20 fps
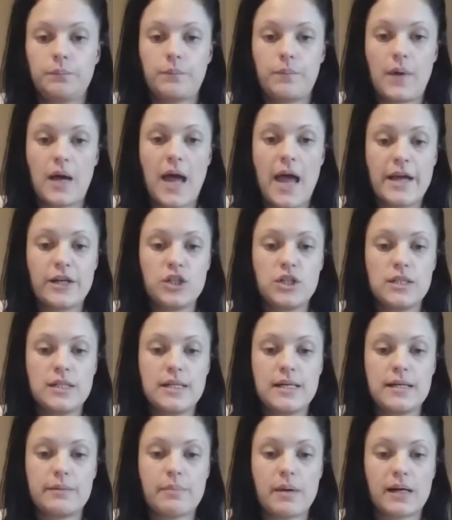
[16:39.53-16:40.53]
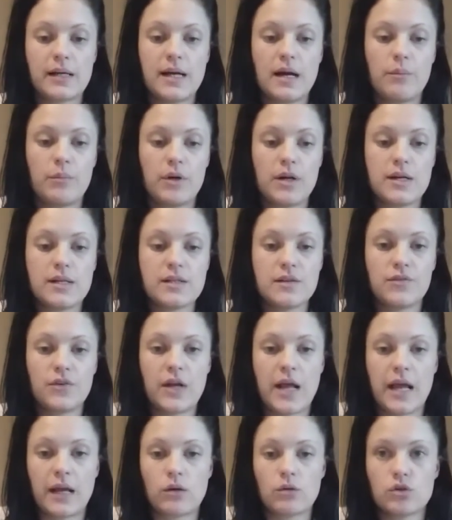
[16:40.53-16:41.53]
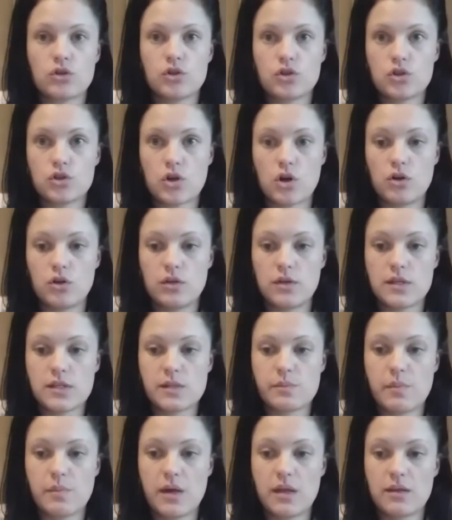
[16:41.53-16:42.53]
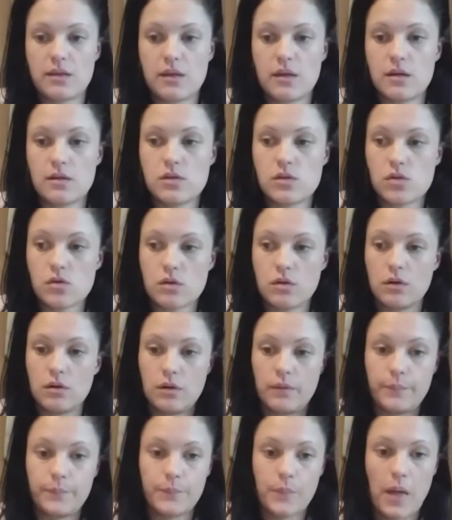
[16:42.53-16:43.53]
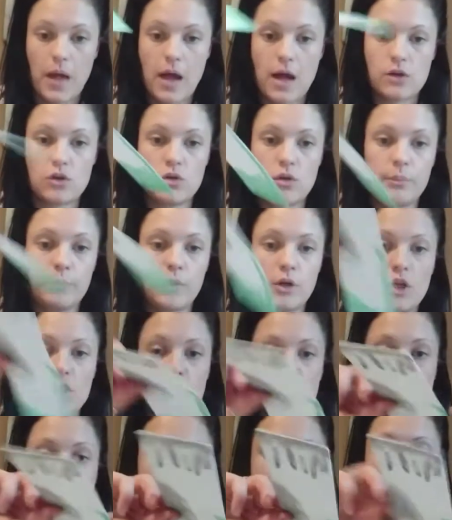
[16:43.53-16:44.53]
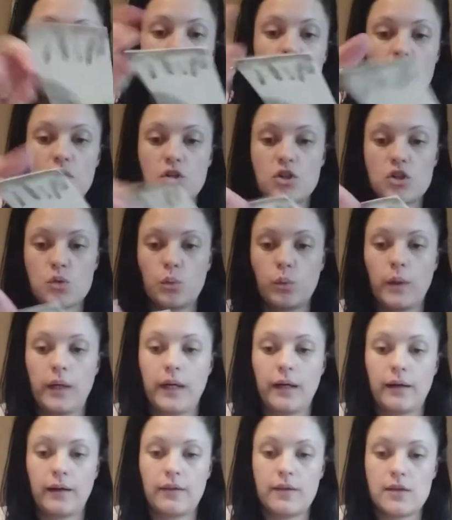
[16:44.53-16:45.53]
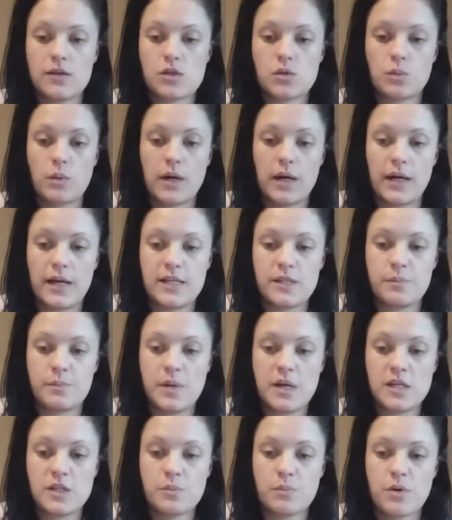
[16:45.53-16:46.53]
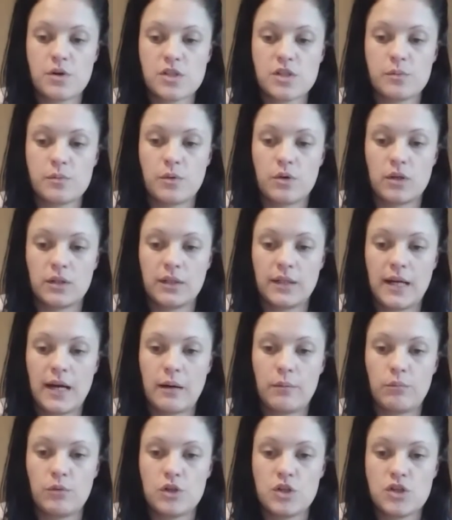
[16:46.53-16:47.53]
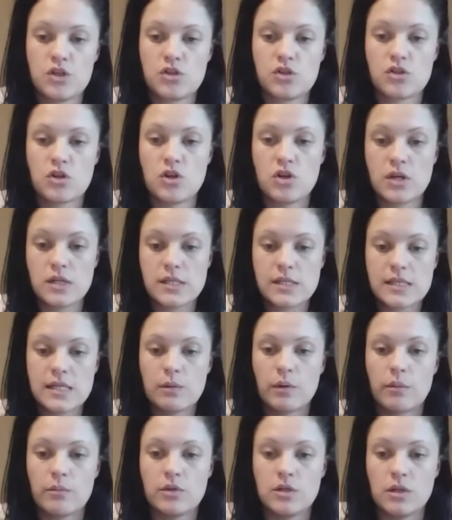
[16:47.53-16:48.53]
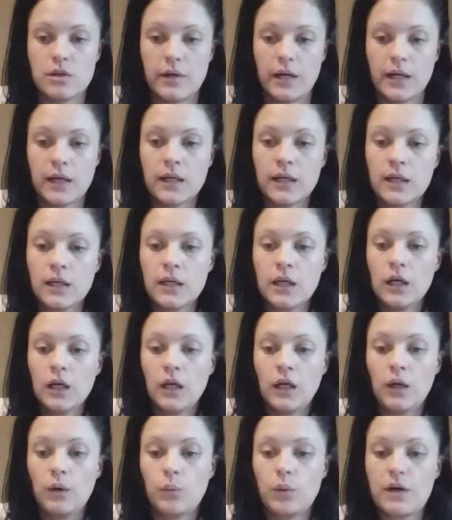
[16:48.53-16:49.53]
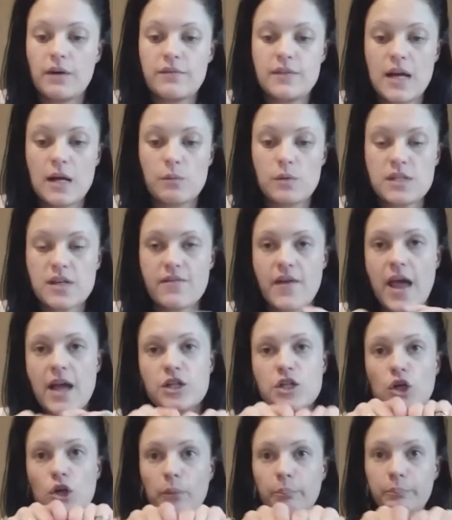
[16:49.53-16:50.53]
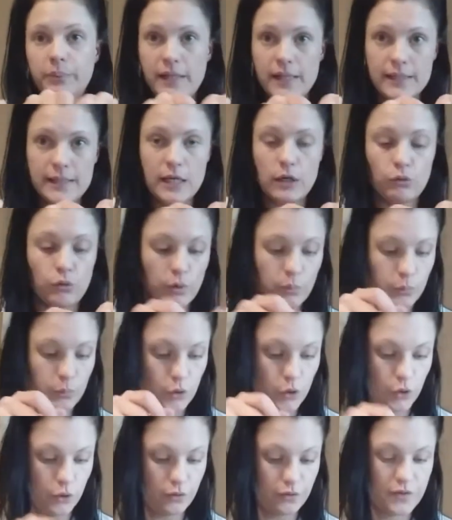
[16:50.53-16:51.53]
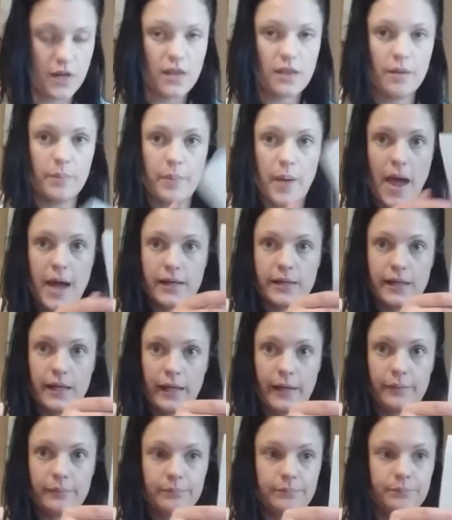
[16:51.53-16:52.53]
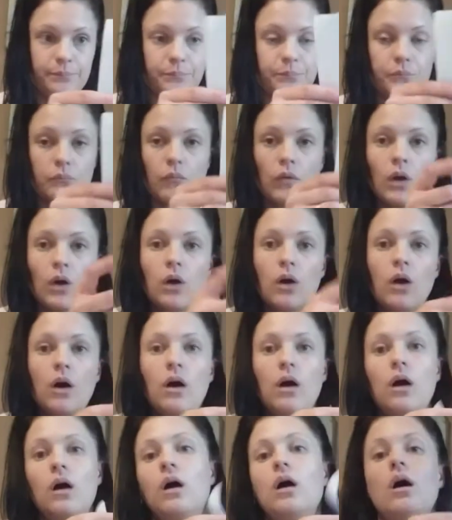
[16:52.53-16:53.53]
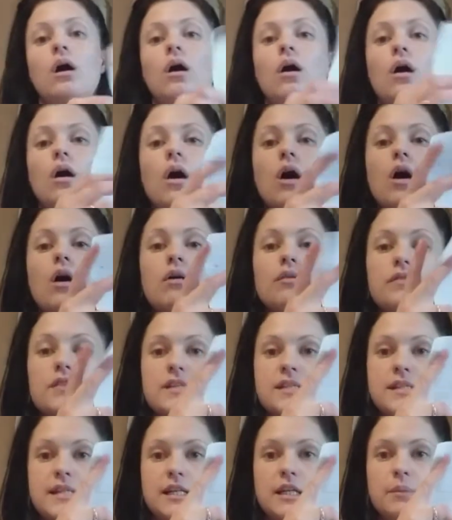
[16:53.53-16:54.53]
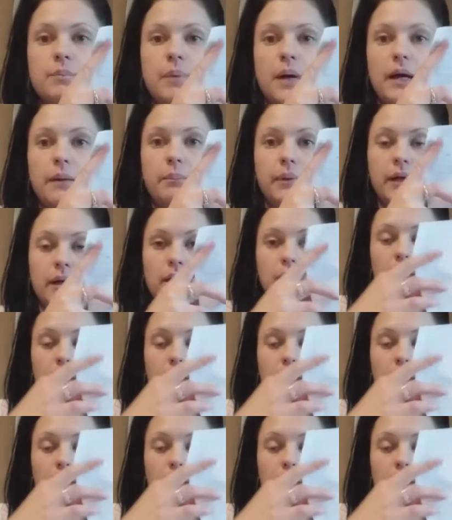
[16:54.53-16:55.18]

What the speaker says: I actually need my camera at a different angle to show you this method, so I do apologize. I'm going to just wing this way as best possible on camera just so you can see what I'm doing. What I've done was I've actually completely removed the backing of the sticky paper.